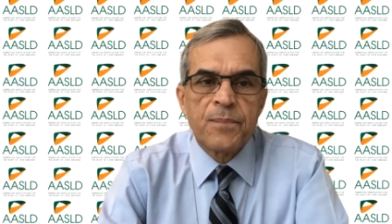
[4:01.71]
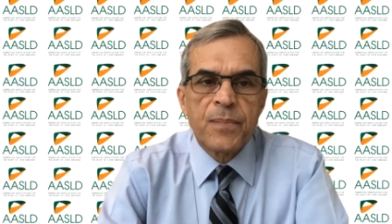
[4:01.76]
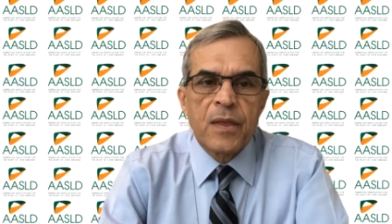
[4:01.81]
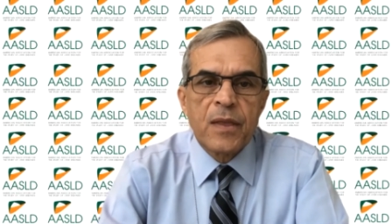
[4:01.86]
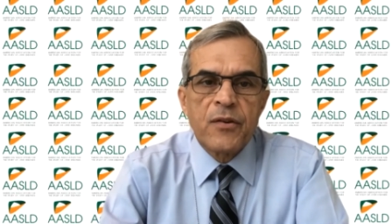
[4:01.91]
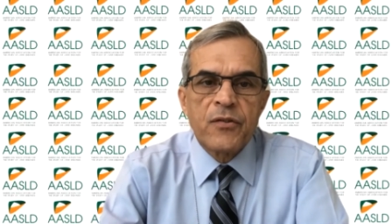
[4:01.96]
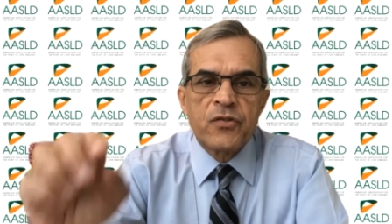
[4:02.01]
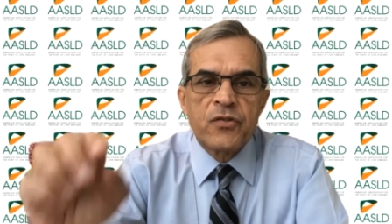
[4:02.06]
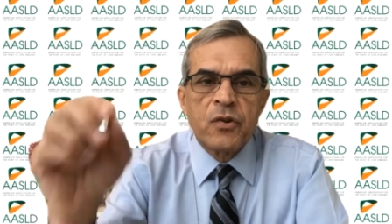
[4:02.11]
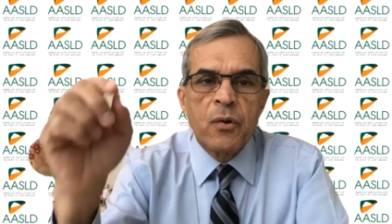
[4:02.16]

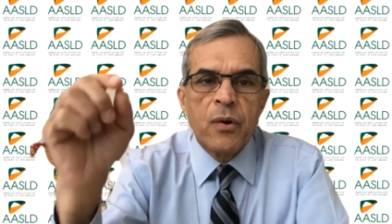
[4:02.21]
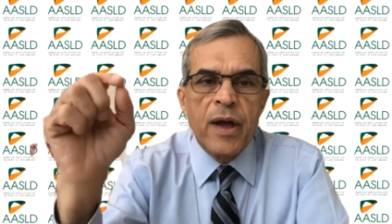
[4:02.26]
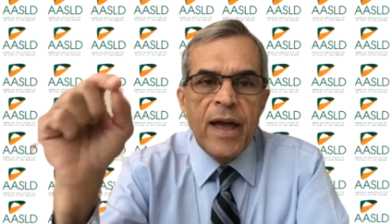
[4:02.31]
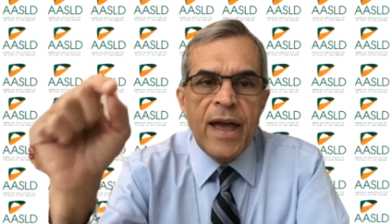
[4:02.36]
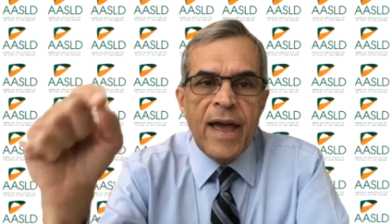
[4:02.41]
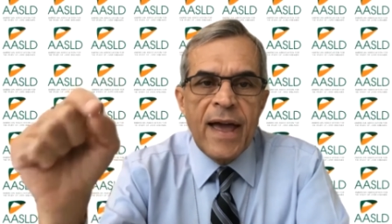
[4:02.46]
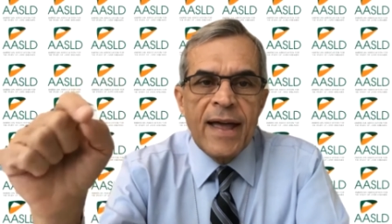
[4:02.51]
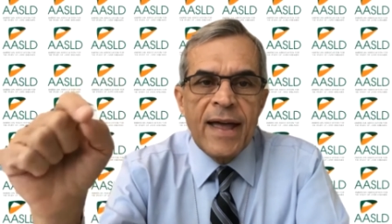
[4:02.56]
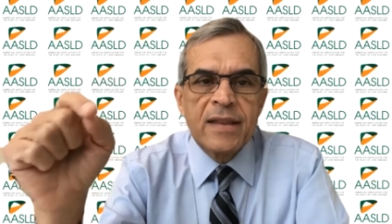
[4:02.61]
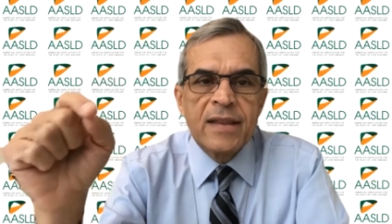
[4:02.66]
So
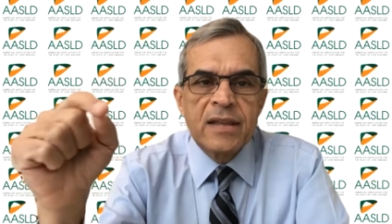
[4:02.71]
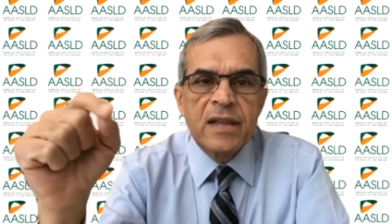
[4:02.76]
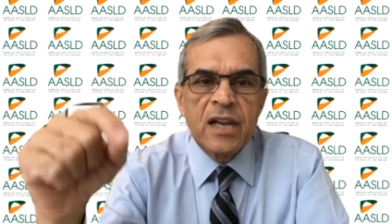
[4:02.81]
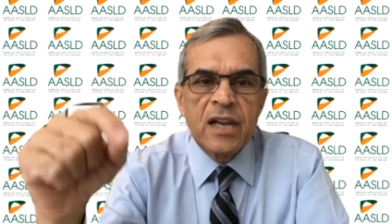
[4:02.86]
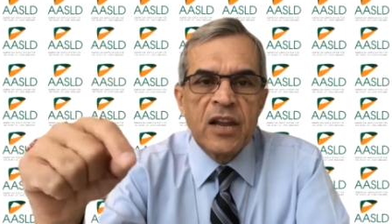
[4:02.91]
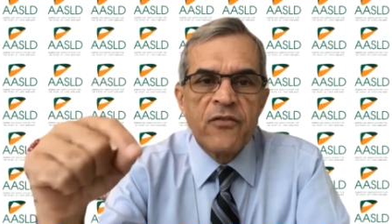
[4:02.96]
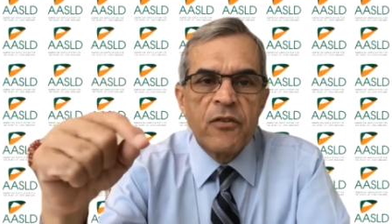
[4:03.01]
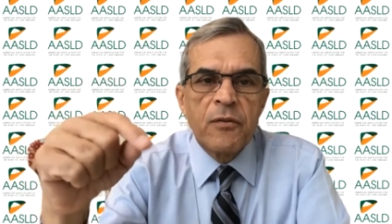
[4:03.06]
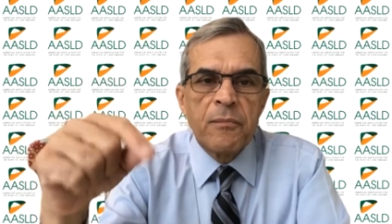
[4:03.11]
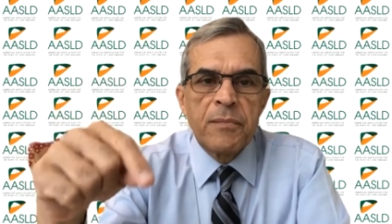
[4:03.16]
at the
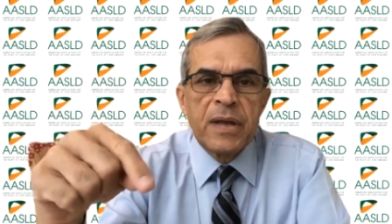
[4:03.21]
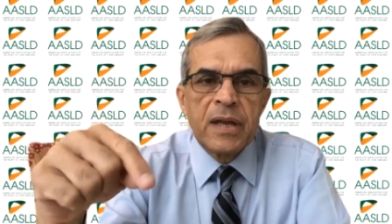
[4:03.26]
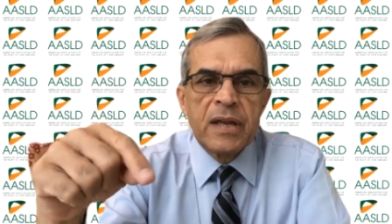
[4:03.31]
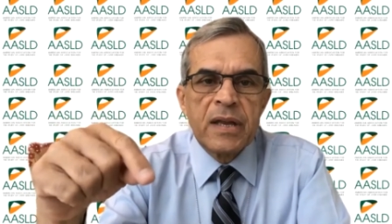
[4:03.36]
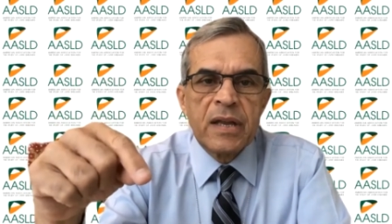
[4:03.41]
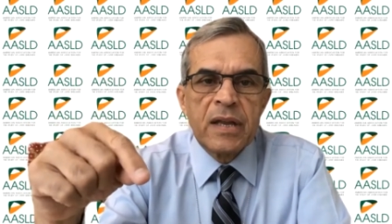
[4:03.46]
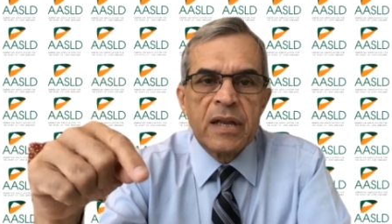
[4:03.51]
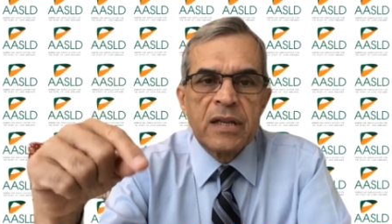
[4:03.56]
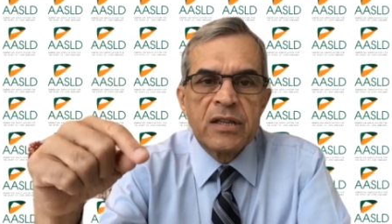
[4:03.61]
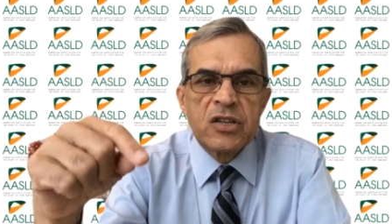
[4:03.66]
liver
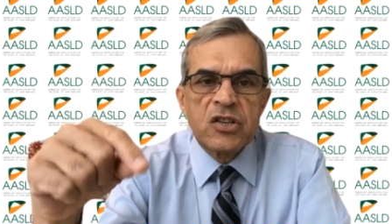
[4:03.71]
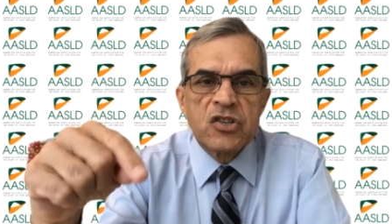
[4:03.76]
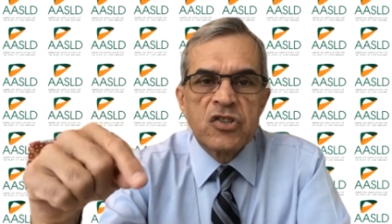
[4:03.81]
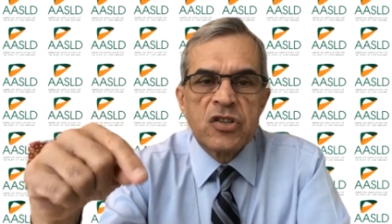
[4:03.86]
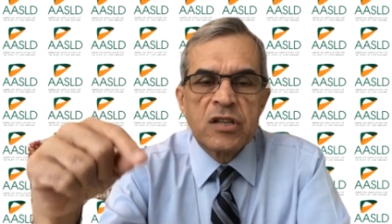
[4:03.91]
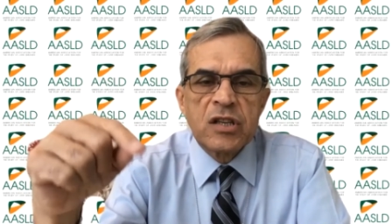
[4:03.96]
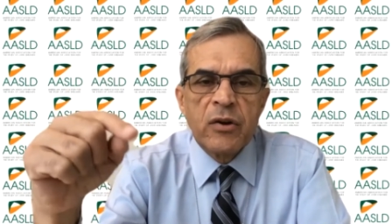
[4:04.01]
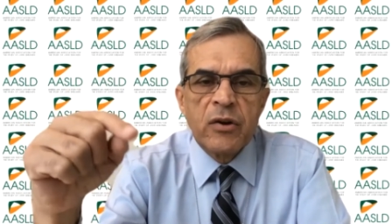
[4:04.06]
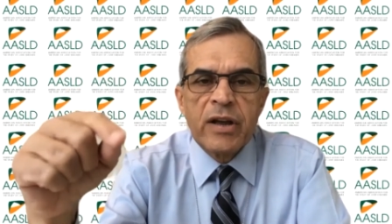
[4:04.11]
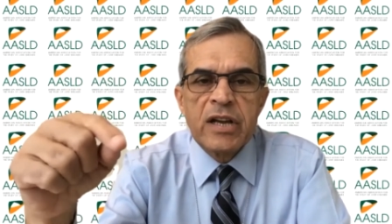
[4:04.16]
meeting
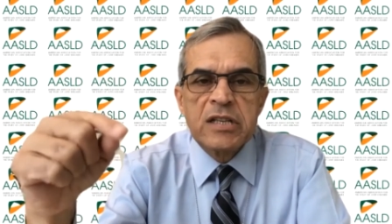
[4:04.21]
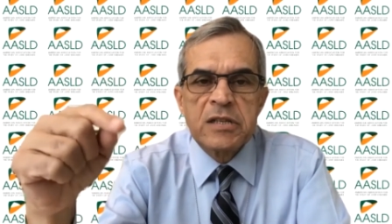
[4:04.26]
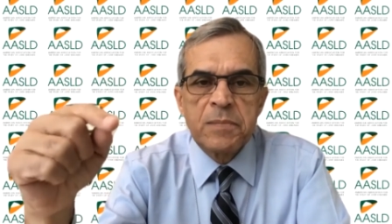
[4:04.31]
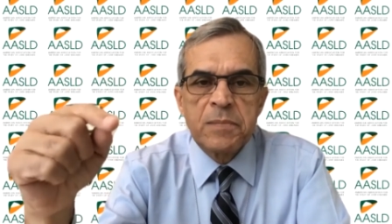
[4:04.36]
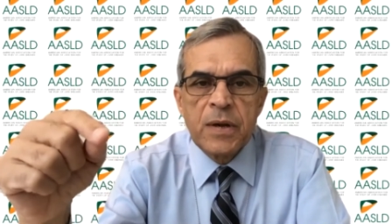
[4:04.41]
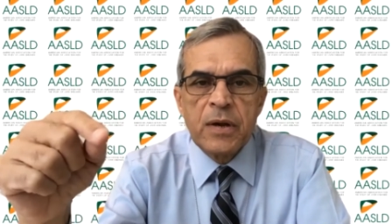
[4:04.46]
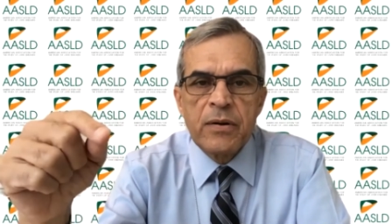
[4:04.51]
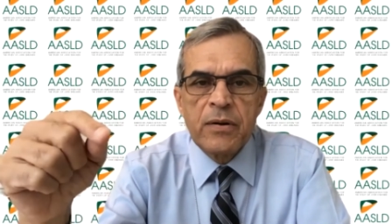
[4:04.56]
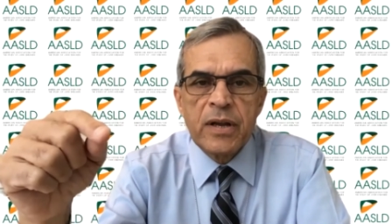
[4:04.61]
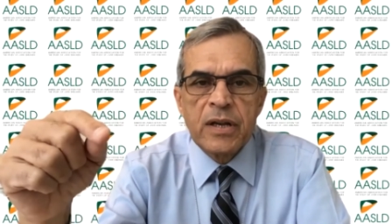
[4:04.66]
digital
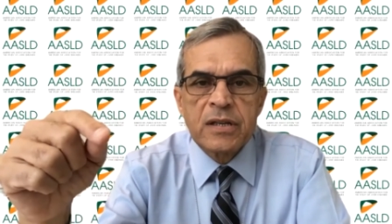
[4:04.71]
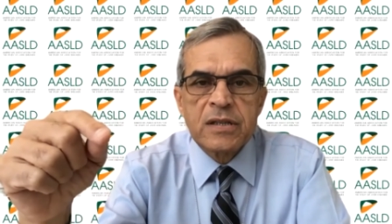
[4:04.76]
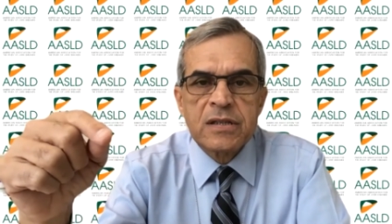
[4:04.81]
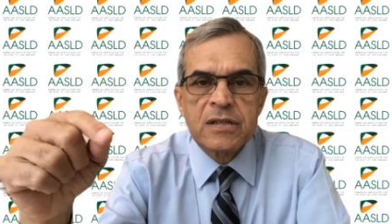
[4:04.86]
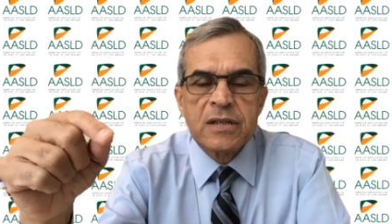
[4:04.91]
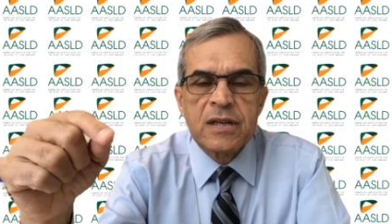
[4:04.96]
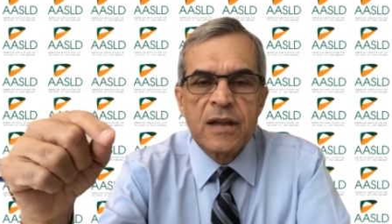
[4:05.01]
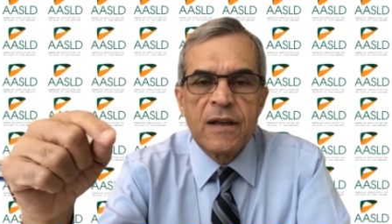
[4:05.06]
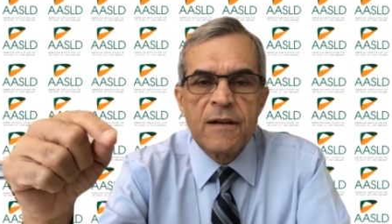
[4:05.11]
experience,